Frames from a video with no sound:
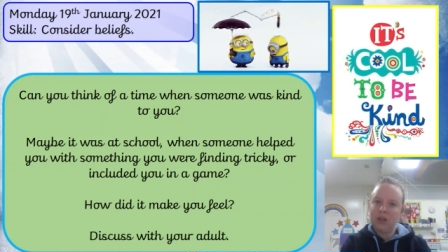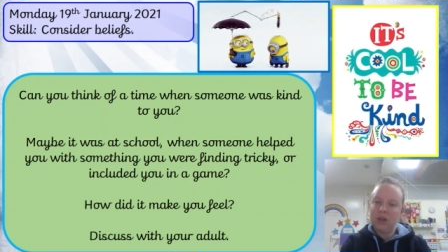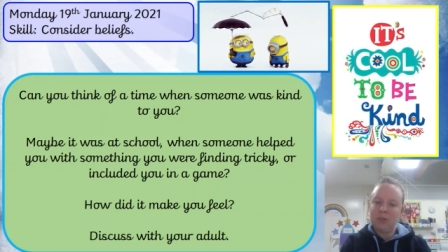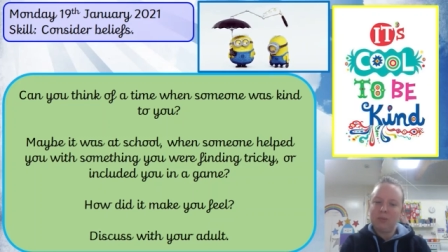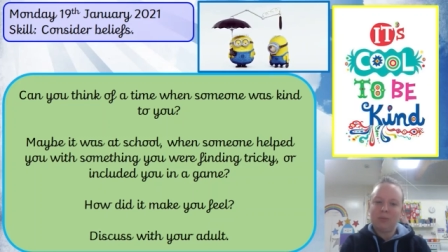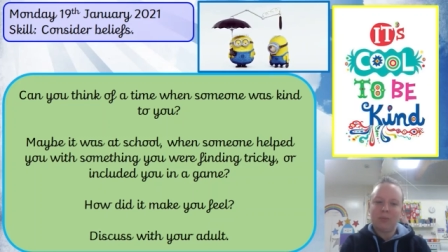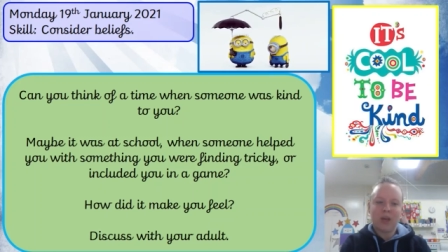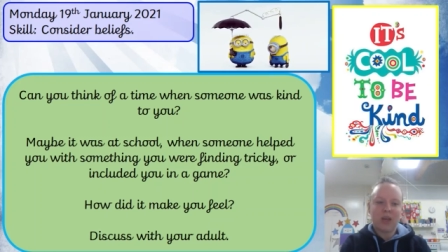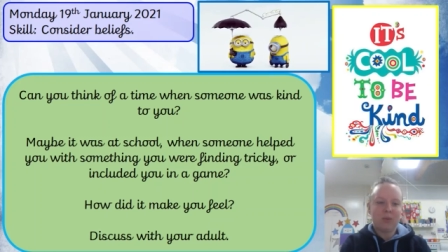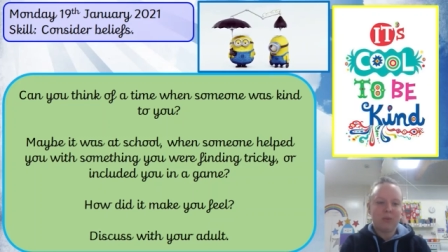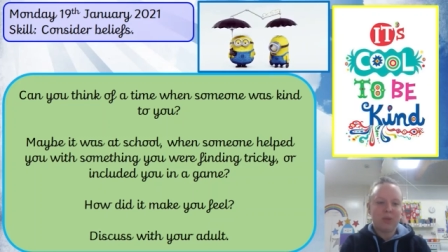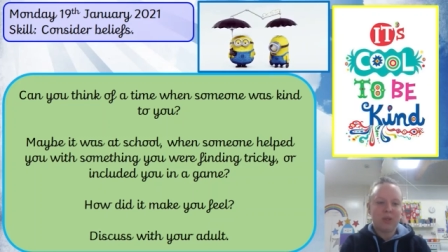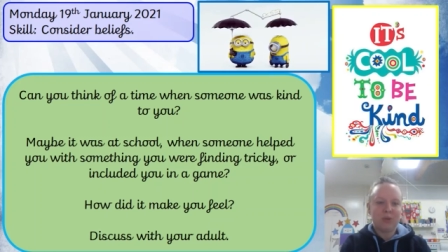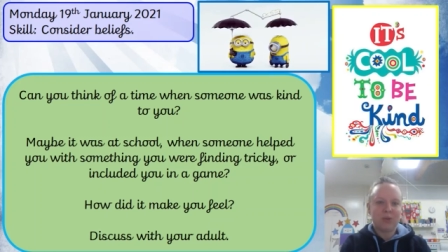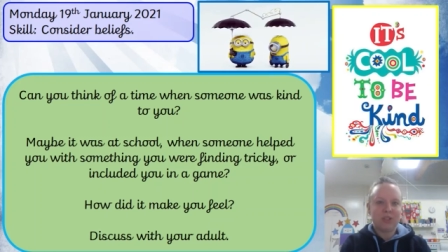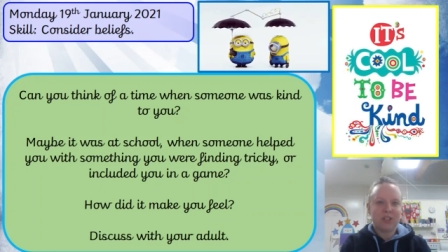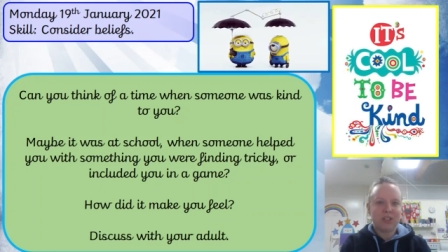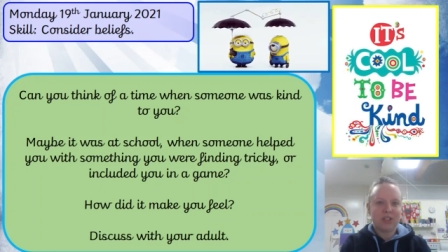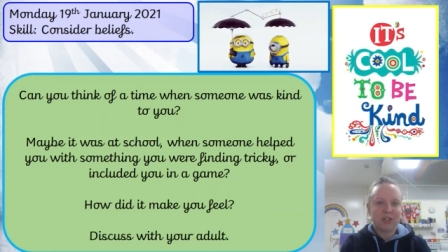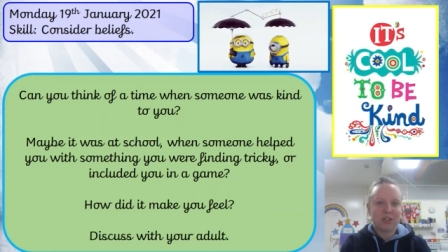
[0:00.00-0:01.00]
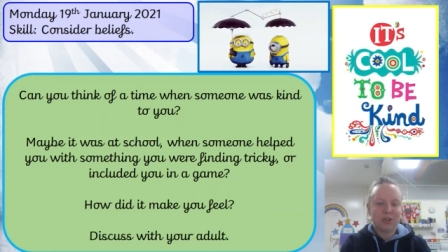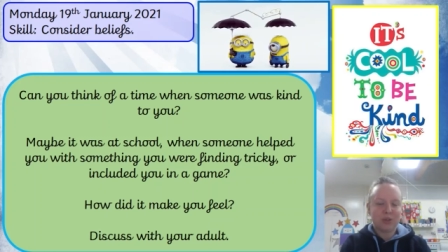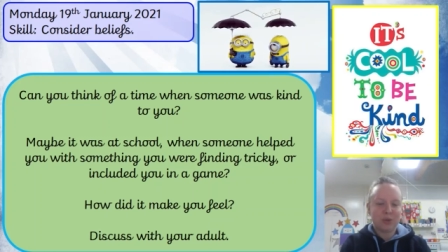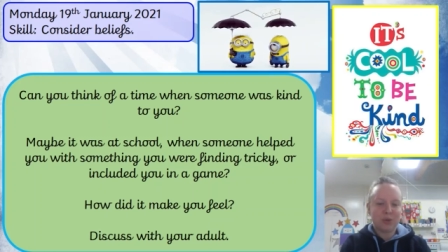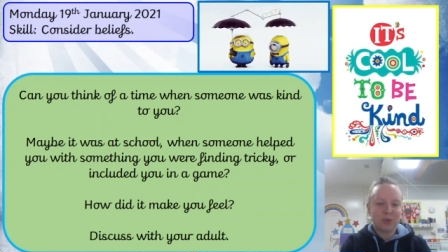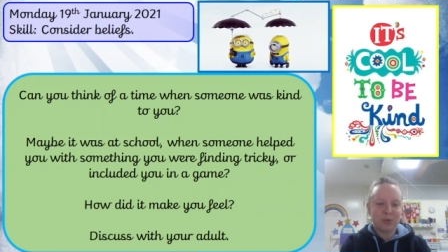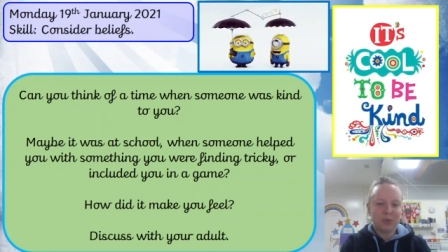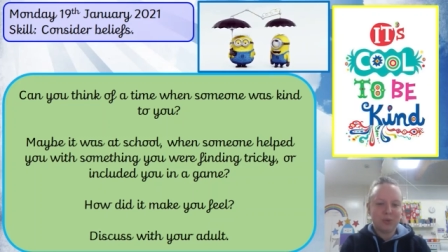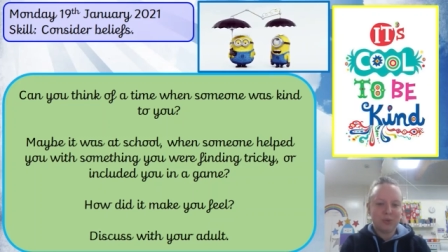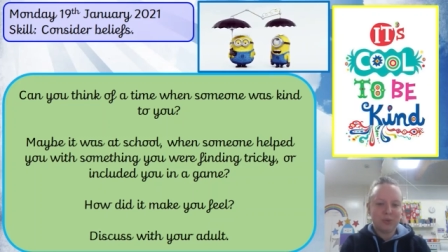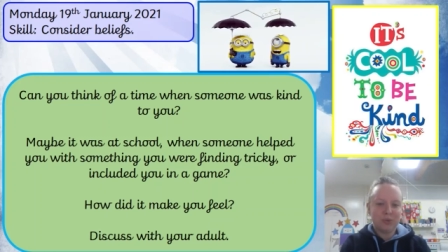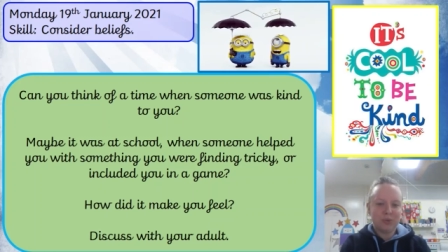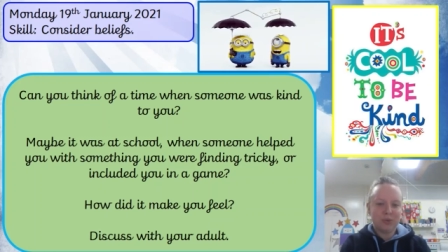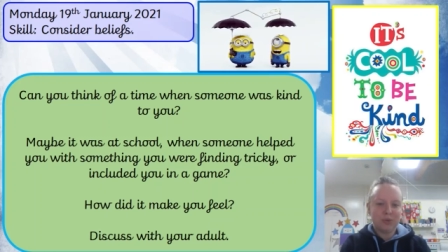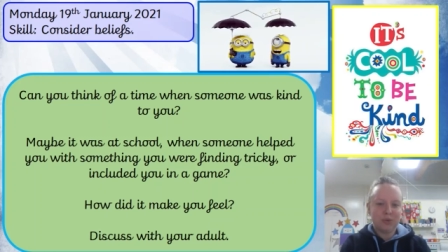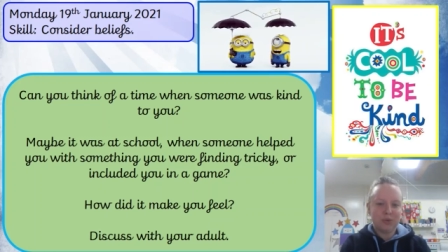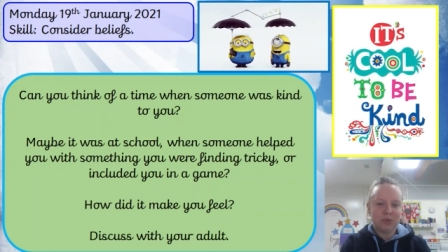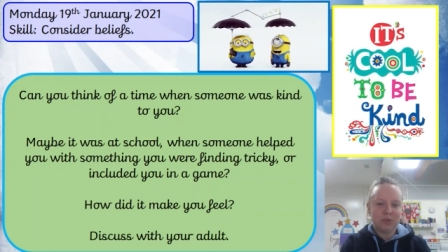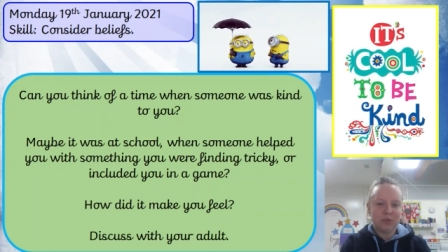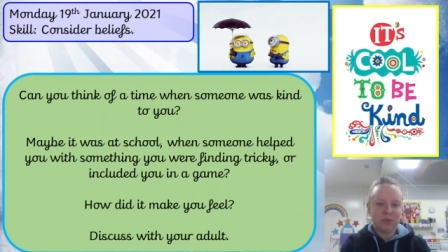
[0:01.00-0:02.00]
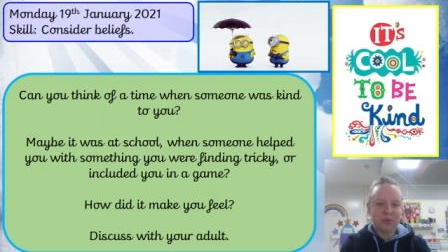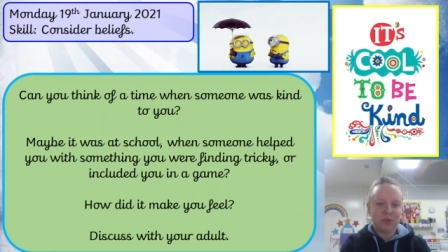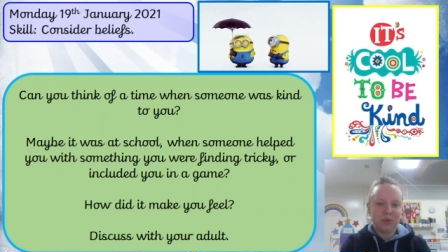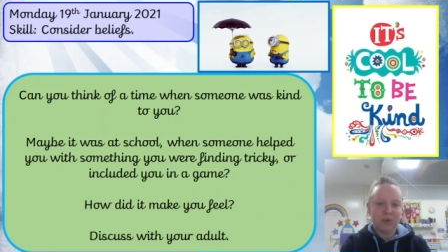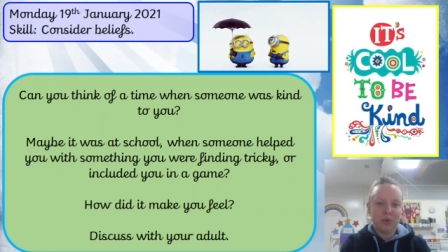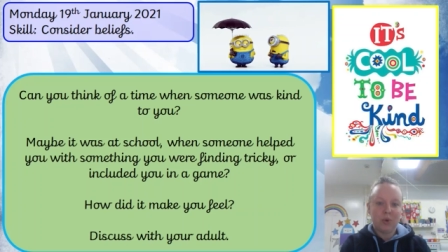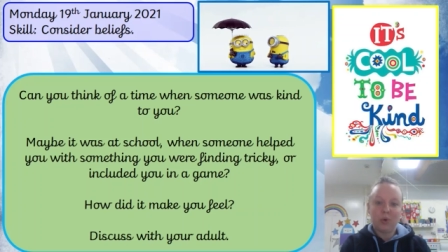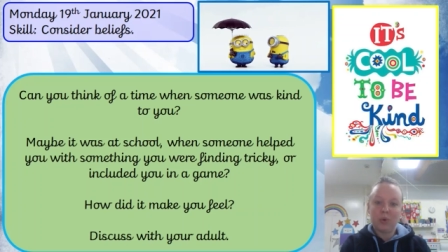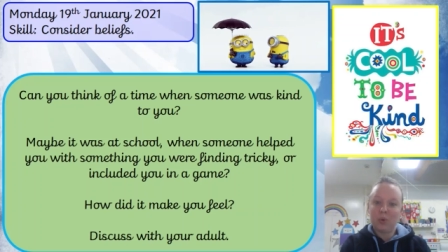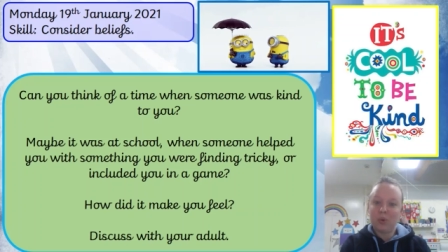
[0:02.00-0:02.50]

Maybe it was at school, or